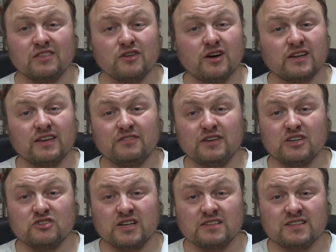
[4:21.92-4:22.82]
Thought I'd give it a
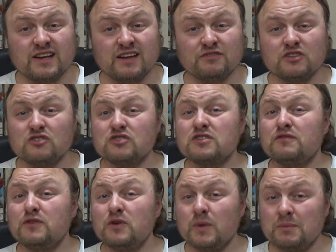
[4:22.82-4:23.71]
chance, and after just a
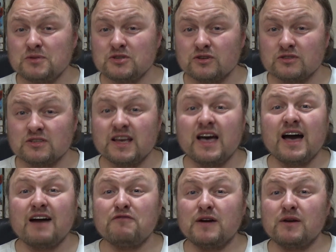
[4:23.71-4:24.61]
few episodes,
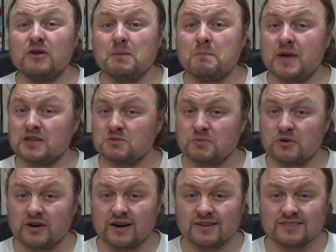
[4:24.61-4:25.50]
I found it
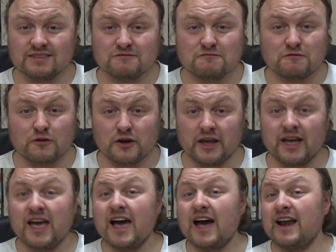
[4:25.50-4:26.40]
mesmerising, funny,
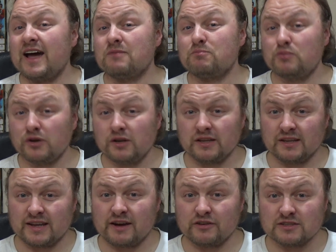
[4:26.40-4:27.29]
and had brilliant
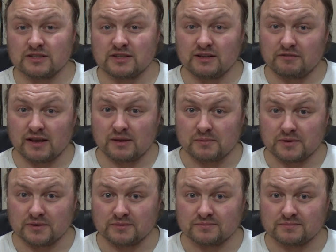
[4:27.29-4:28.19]
character
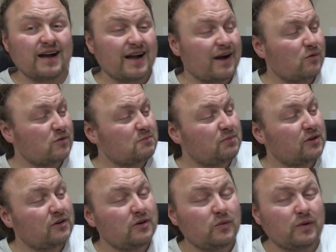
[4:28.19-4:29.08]
development. I was
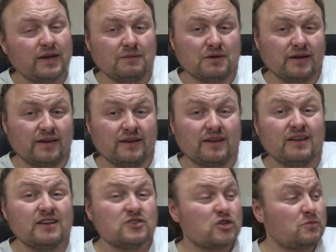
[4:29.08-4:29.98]
blown away by it,
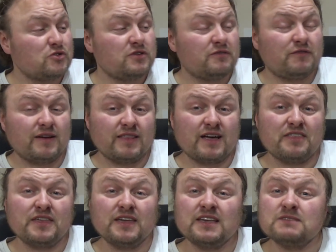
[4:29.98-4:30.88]
so much in fact that I
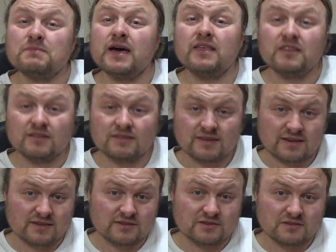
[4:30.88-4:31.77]
think it's better than
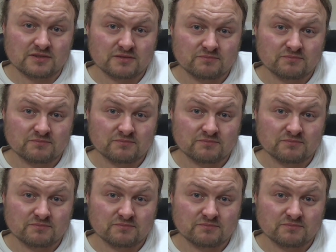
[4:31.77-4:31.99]
Titans.